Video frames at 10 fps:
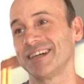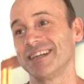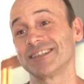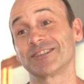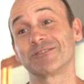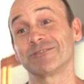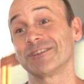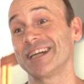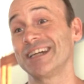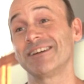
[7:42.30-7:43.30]
And it's
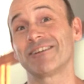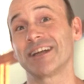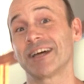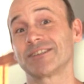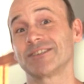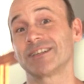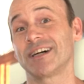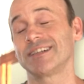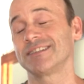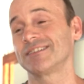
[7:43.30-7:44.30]
great, great
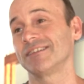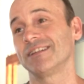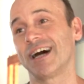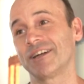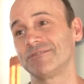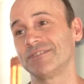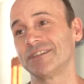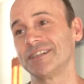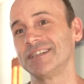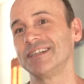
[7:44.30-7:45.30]
exercise. It's a lot of
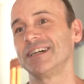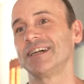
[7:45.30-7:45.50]
fun.